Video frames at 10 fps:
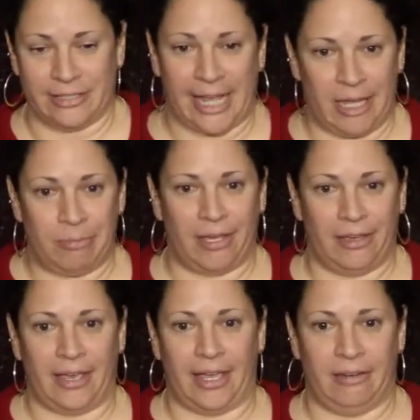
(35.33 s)

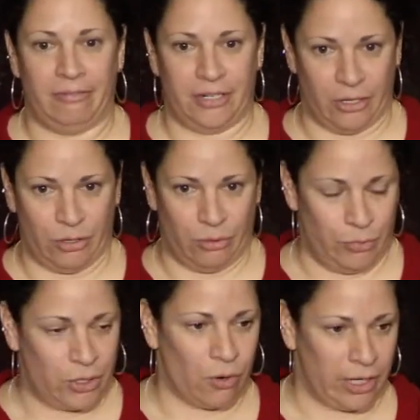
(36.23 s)
taping and video
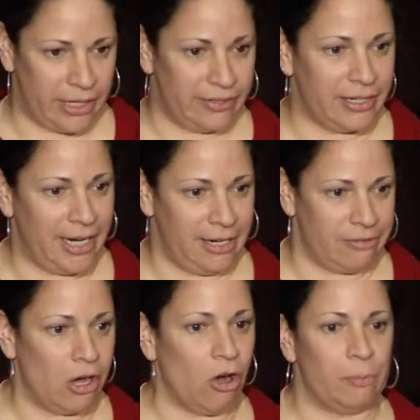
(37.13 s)
recording tonight in
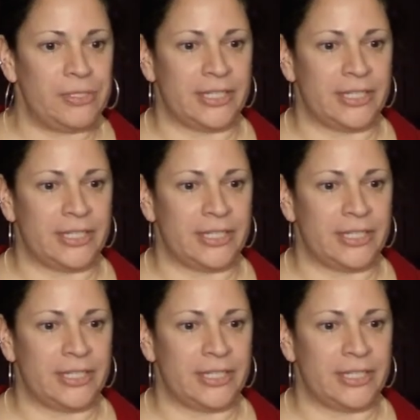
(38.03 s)
the hopes